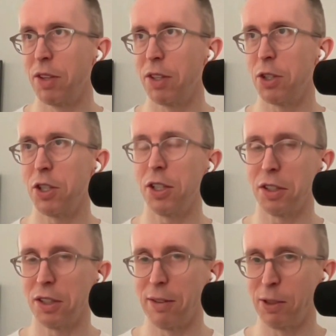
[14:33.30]
there's a
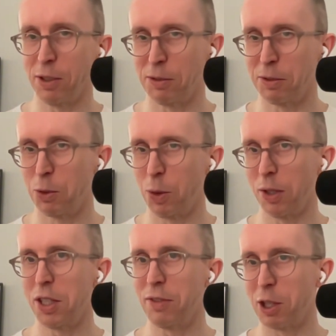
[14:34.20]
certain level of
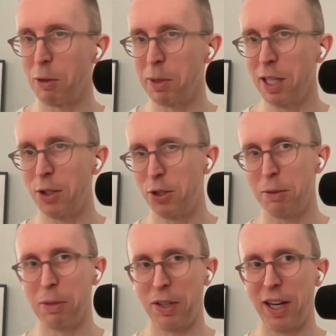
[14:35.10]
quality of
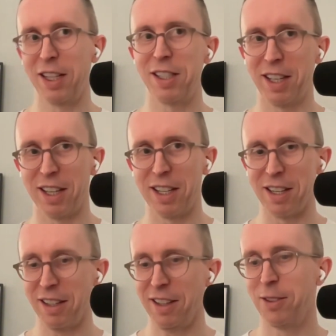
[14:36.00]
accommodation, but the next thing is
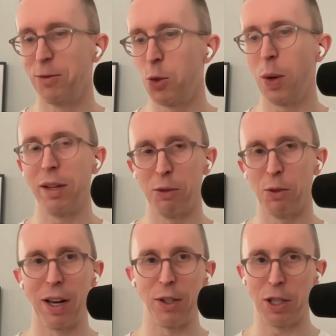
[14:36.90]

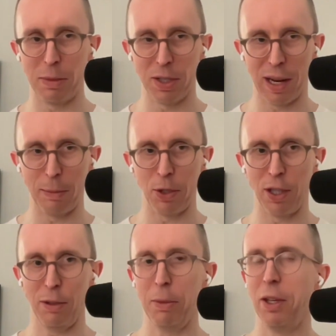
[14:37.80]
24-hour gym is an
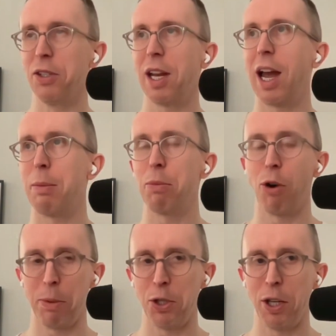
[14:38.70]
absolute must, and a
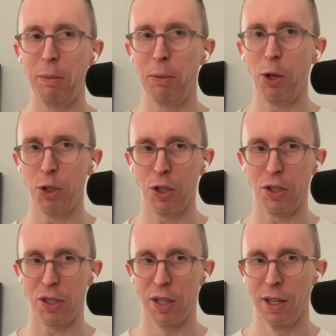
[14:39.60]
proper gym, not
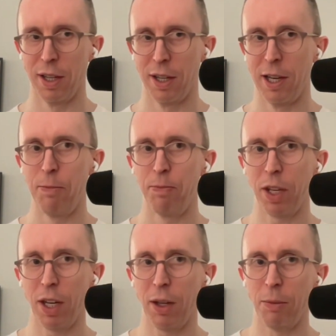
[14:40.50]
just,
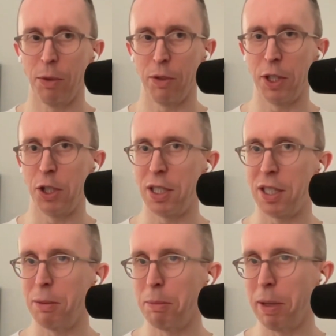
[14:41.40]
3 shitty
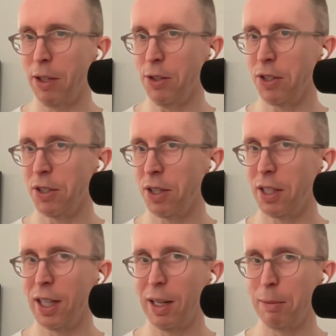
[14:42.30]
dumbbells
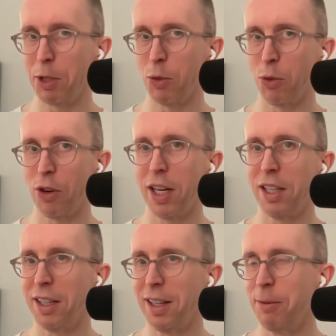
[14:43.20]
and an elliptical
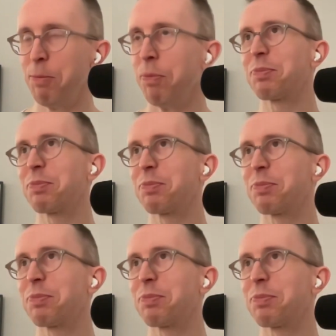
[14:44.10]
trainer, And
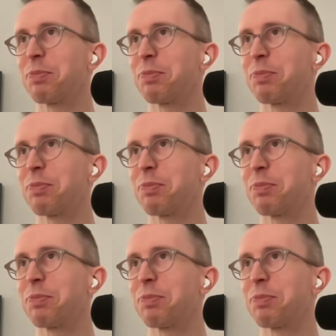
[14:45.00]
so for
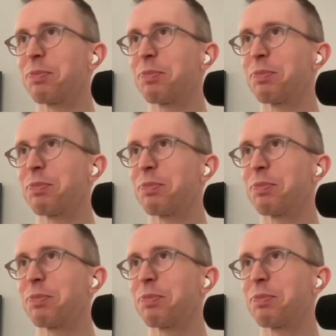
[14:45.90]
me,